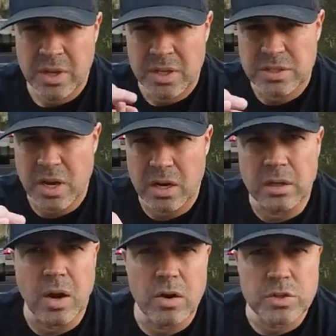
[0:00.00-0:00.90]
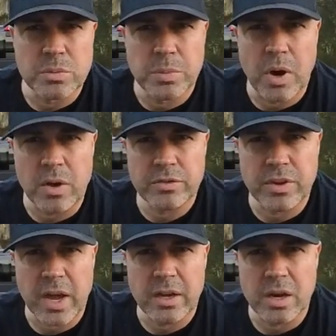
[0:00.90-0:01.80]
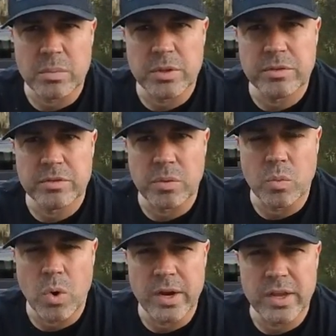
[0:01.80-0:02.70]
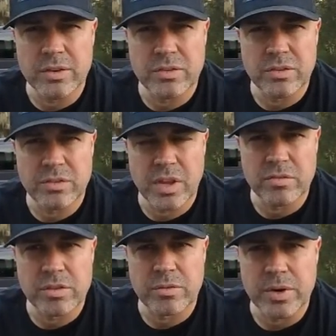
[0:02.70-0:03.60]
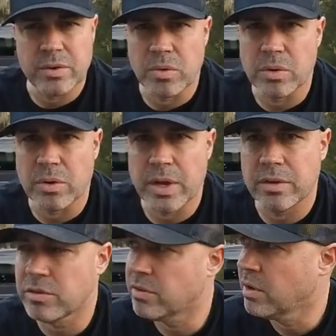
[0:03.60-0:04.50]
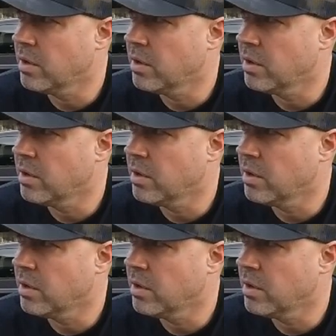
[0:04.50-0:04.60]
It's got a larger ball socket. I believe it's a 1 inch instead of a 3 quarter inch.